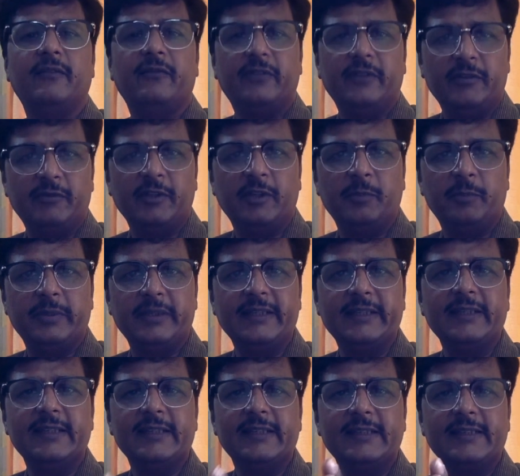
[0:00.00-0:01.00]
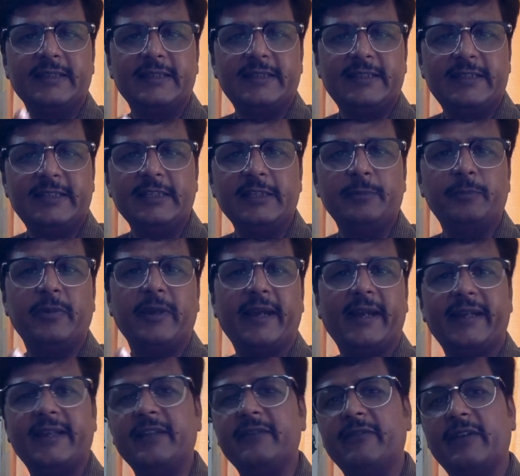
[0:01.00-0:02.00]
We will be keep
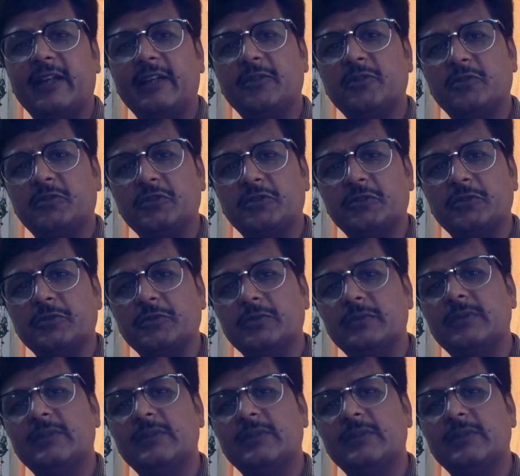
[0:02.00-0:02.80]
adding value to you.